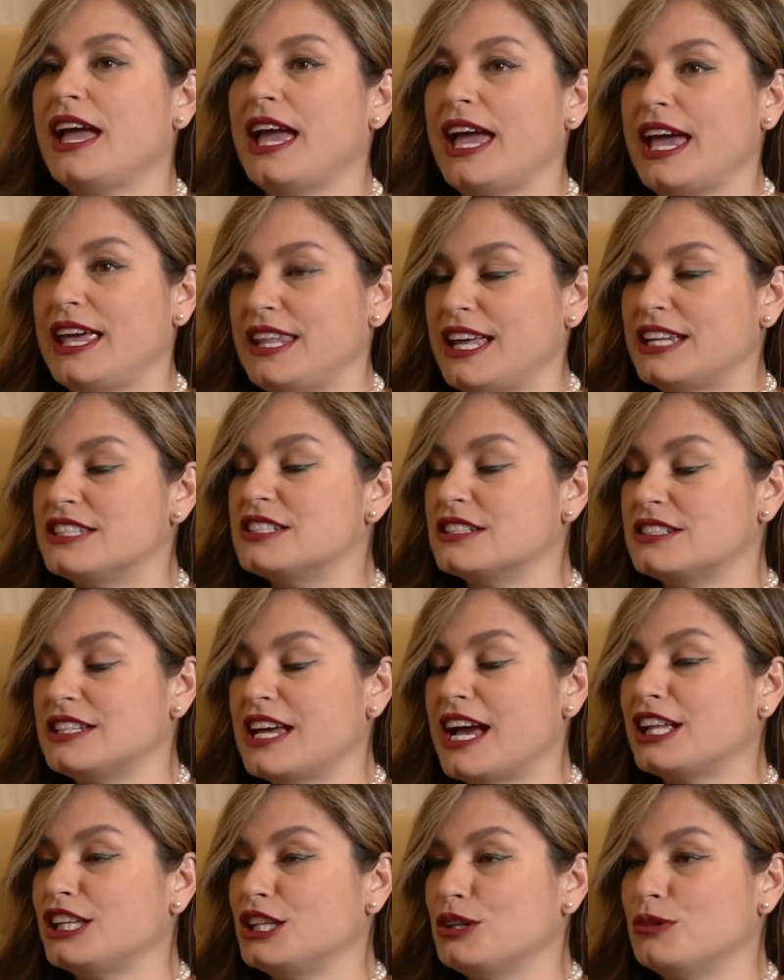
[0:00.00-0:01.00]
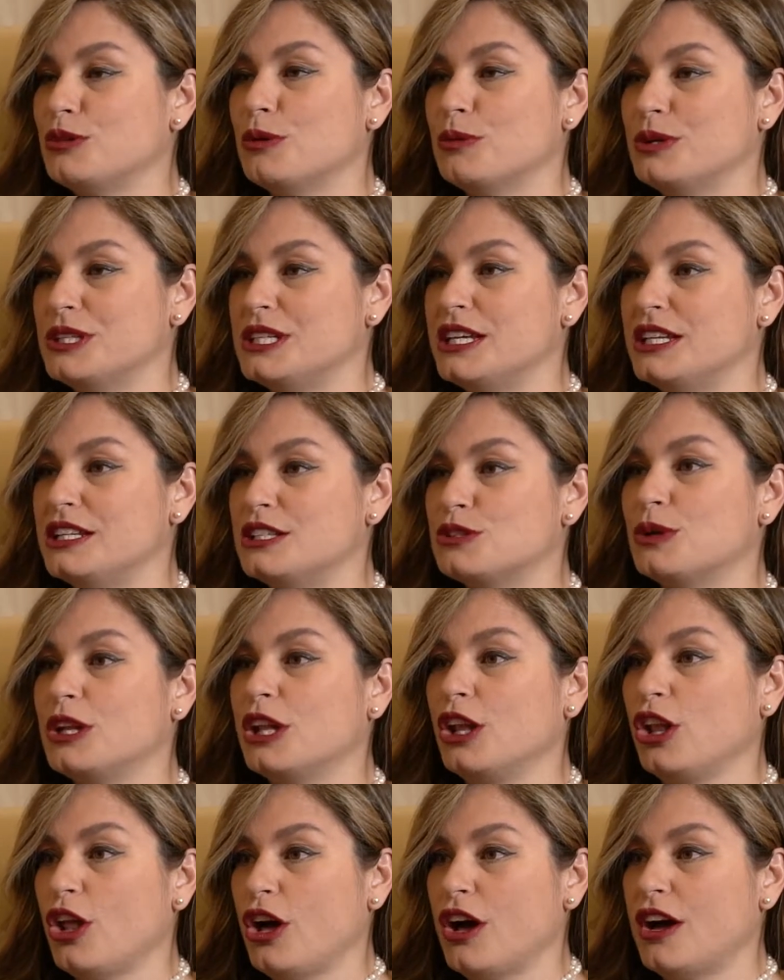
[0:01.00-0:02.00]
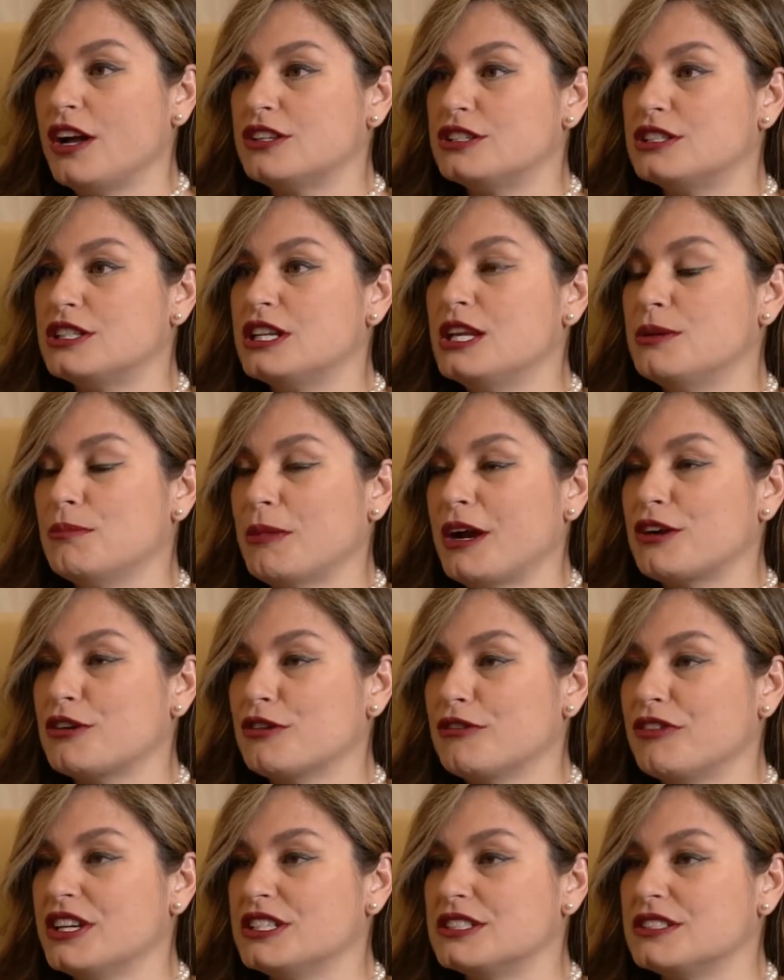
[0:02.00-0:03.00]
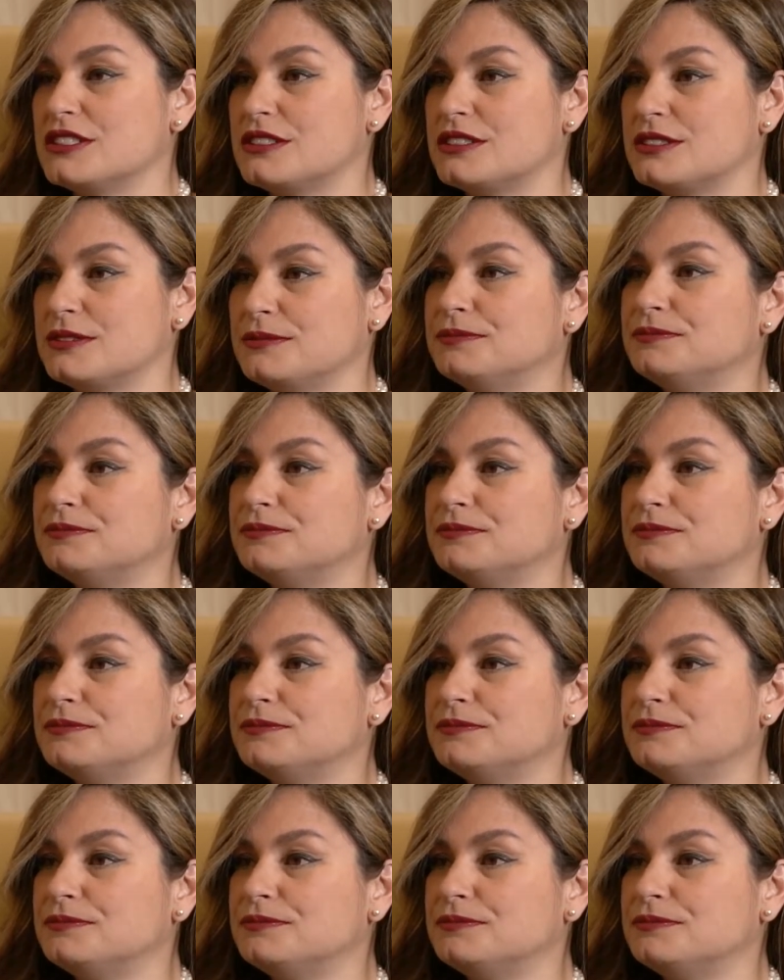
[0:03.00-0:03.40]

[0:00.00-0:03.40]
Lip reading: And that's exactly what we did, is we launched in microphases.